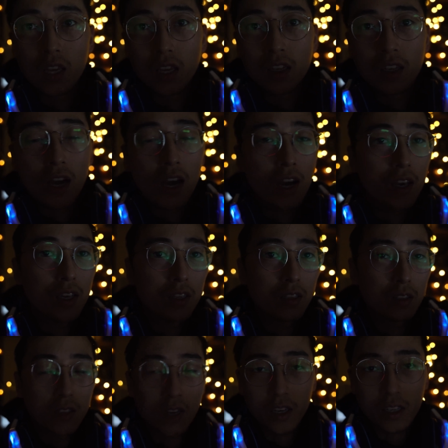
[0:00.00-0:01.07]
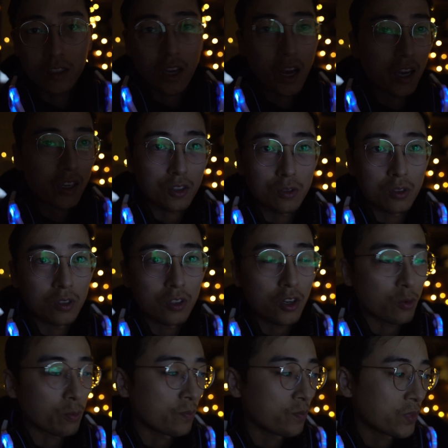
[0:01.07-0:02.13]
and I couldn't
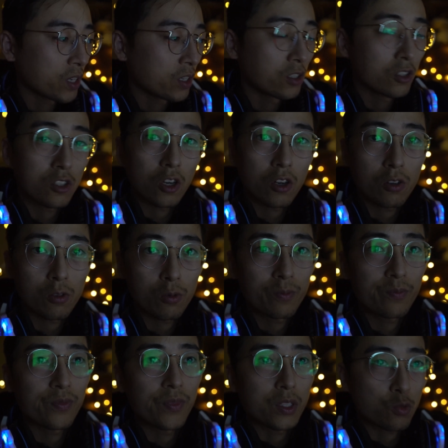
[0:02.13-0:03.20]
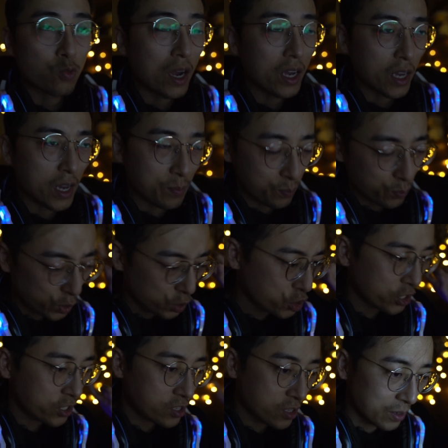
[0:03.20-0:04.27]
know. So that's why I
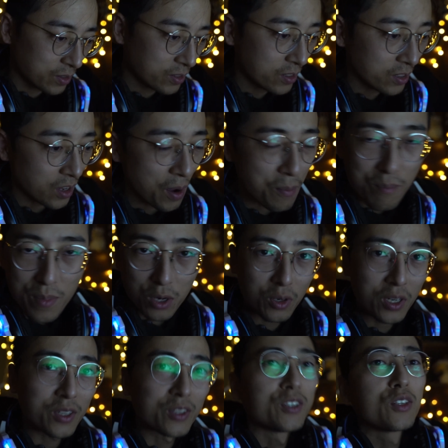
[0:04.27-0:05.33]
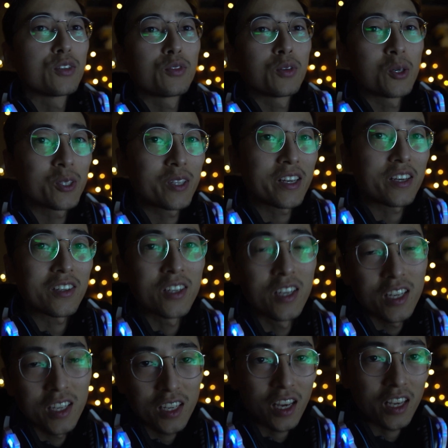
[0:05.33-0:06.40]
purchased a mirror for the
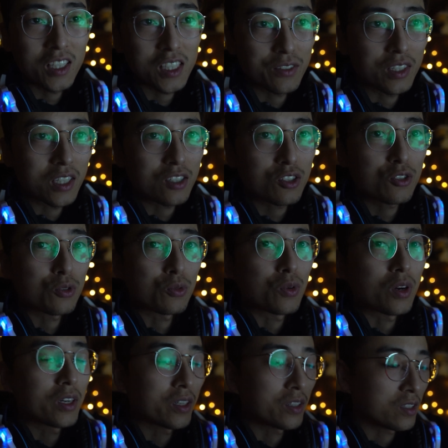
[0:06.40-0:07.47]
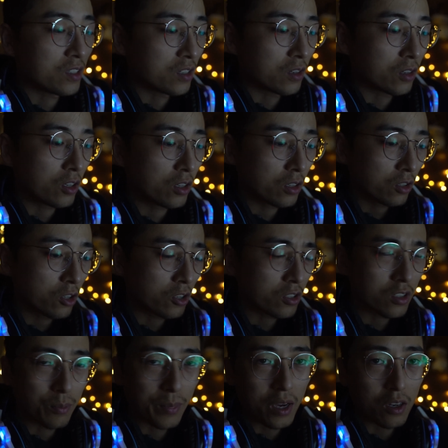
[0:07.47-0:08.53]
A7S II. It's
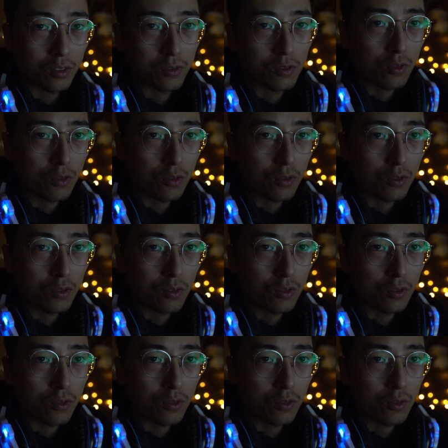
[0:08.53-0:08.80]
costs about